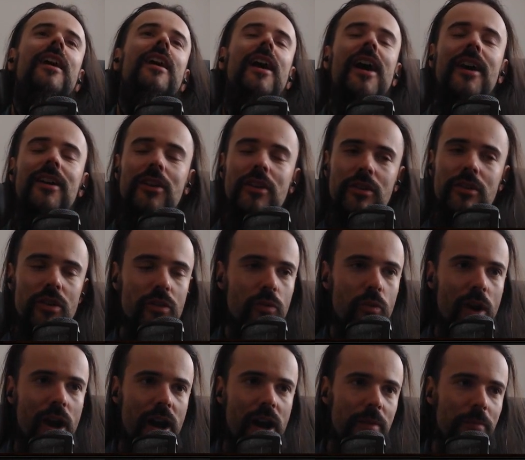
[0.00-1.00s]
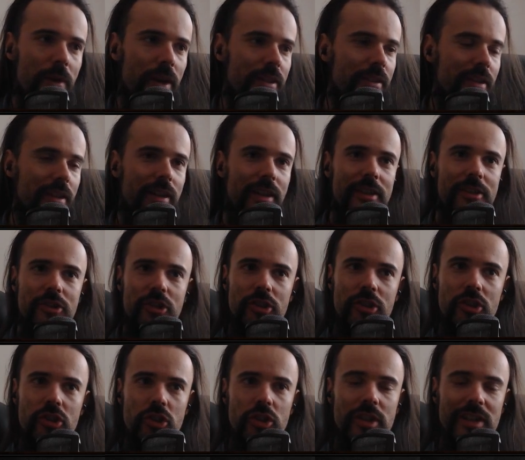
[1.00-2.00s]
I don't know why, but
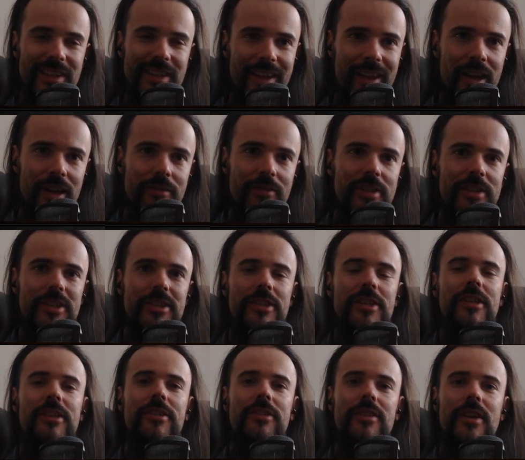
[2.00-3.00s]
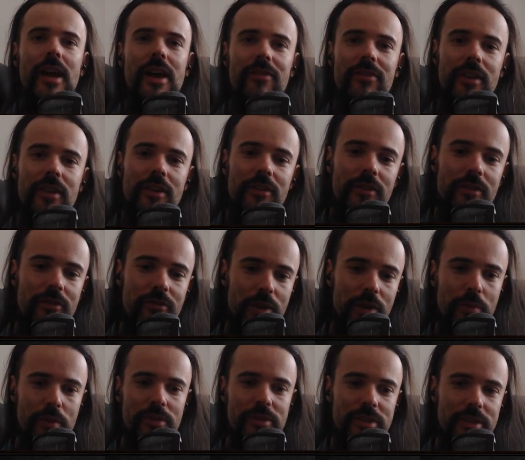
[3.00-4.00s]
GGG kind of insists that the
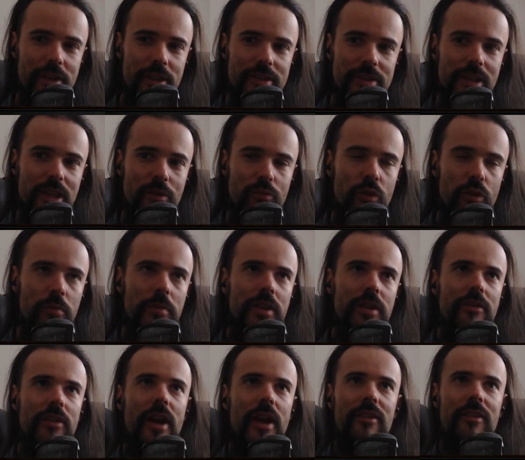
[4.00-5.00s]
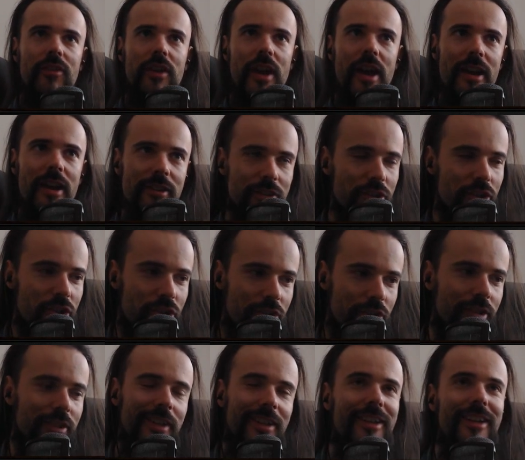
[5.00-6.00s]
3.6 league will be like the energy
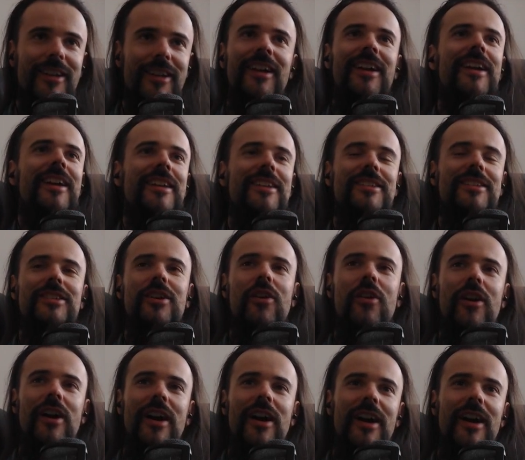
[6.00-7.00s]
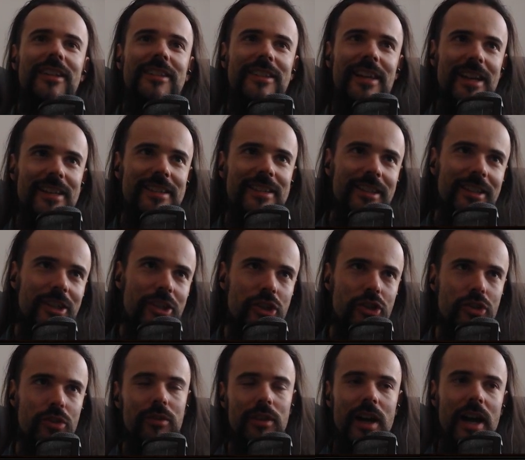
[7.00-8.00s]
shield league, so it doesn't leech
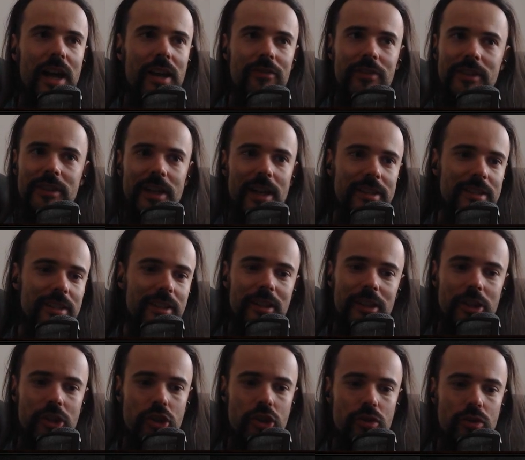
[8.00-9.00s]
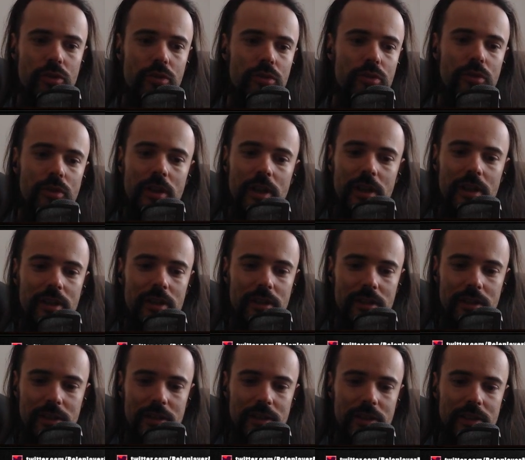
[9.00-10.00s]
to life, it doesn't leech to
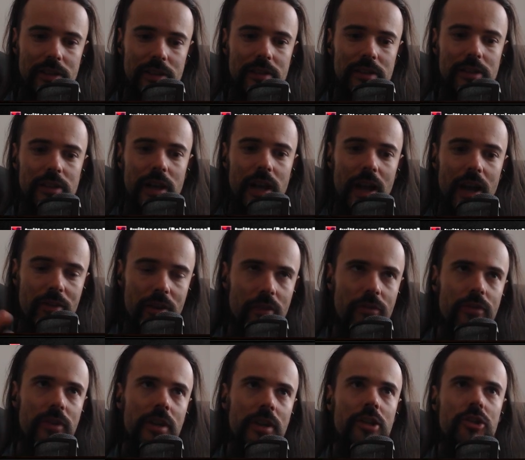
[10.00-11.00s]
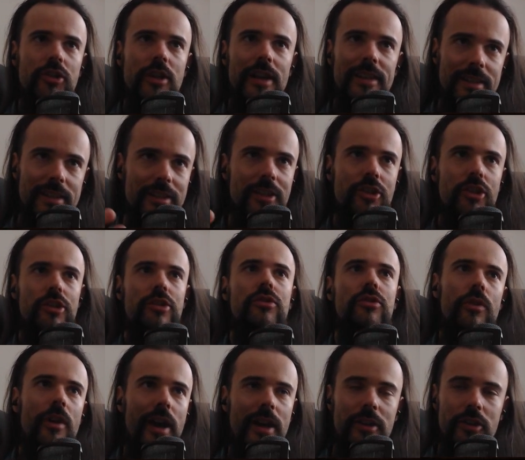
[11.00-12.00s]
everything, it just leeches
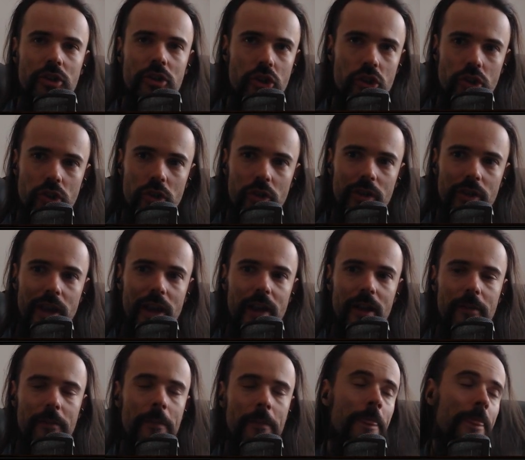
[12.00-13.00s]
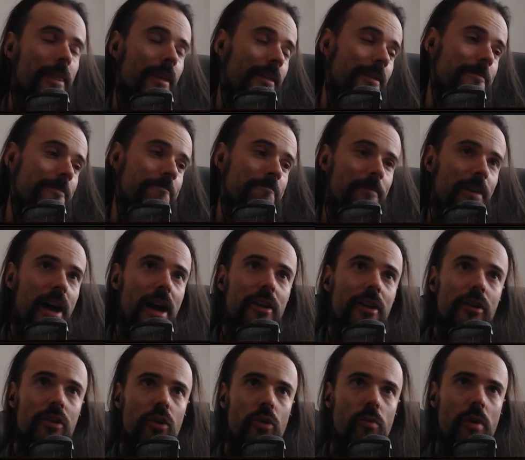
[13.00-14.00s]
to energy shield. And I
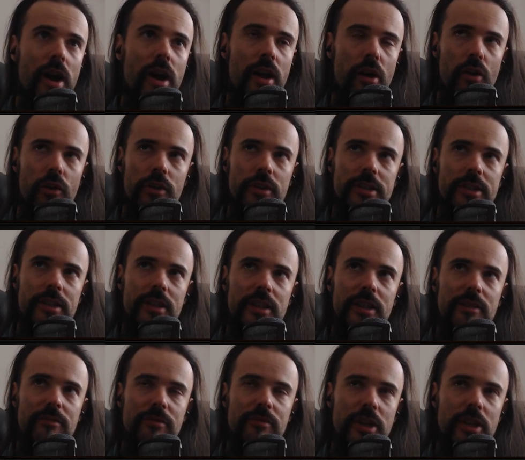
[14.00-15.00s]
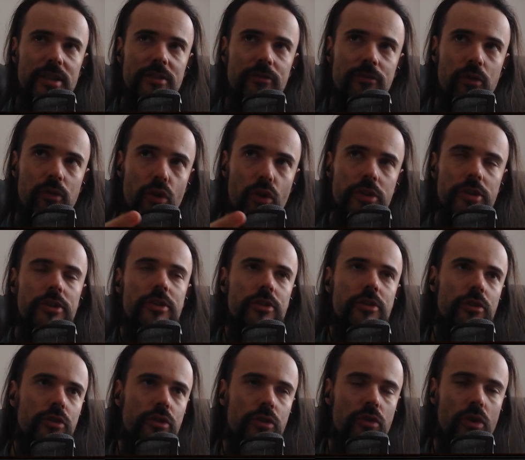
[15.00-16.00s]
don't know why, honestly, it just forces
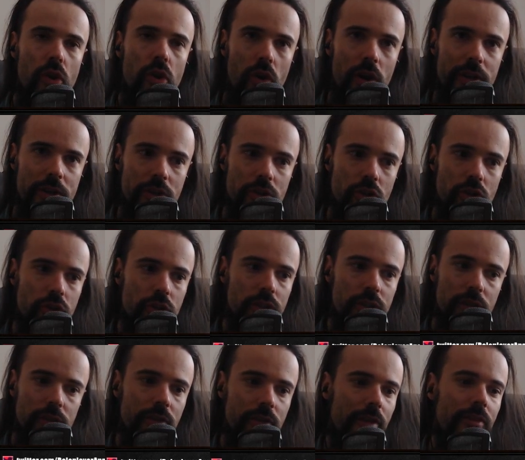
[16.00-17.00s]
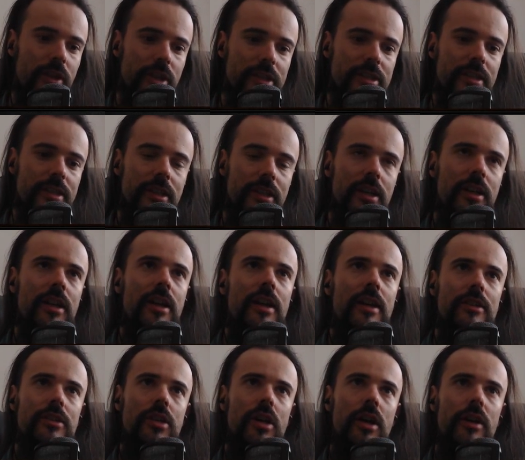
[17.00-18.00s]
you to go energy shield of this league.
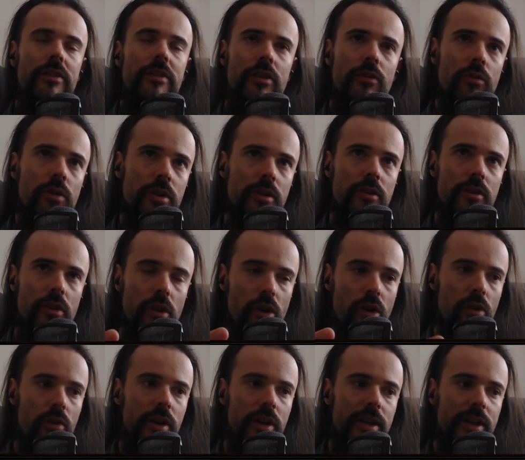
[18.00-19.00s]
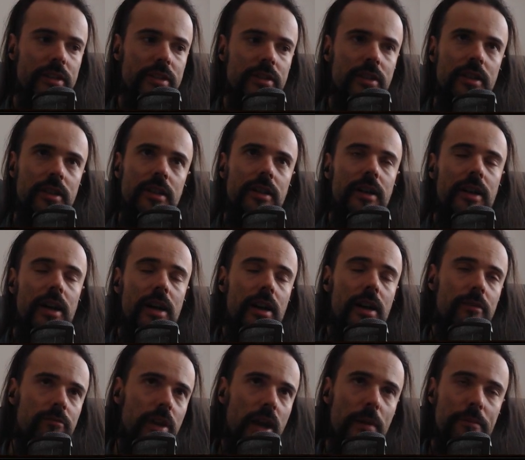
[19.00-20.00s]
So if you want to go it,
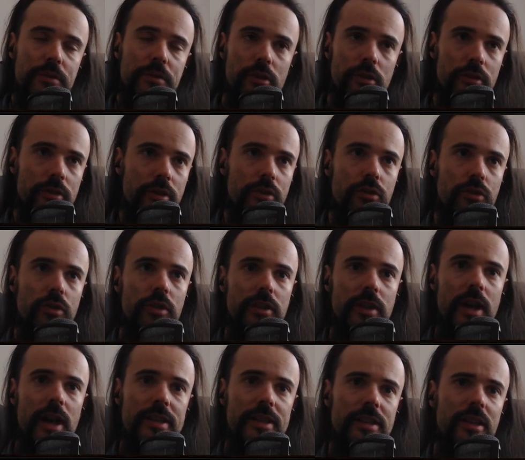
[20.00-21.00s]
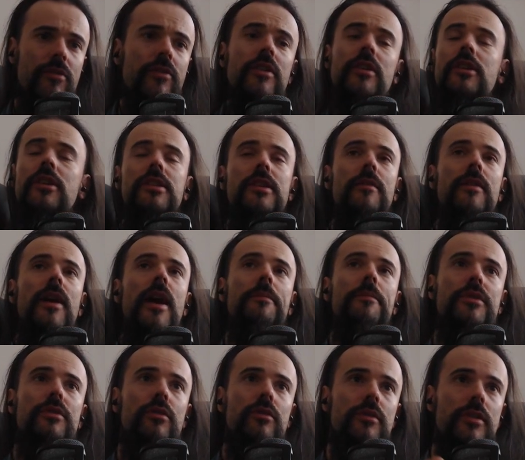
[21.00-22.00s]
absolutely do it, guys. I think it's an
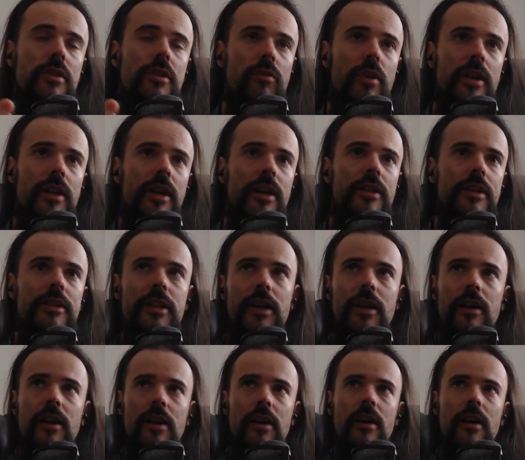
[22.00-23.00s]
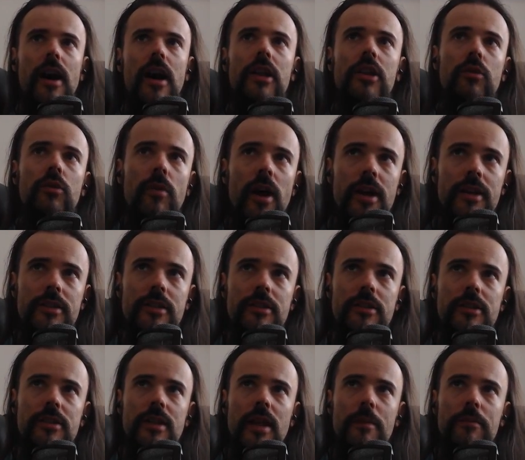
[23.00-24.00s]
absolutely great idea. Otherwise, it
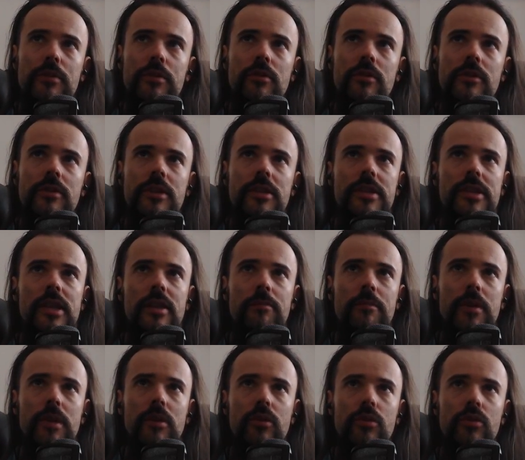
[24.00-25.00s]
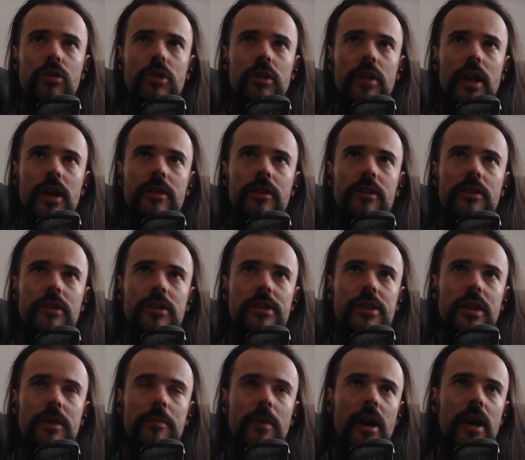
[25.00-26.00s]
is absolutely the same build, utilizing the
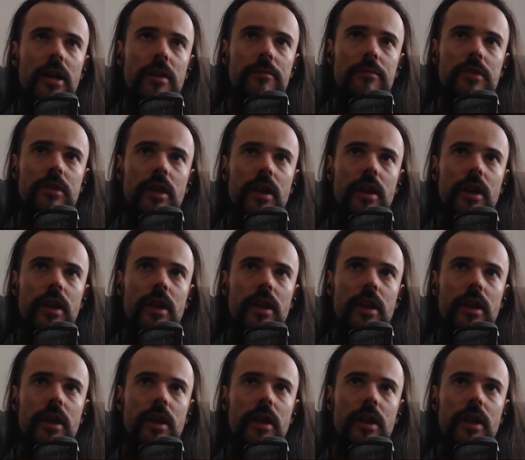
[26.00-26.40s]
same items that I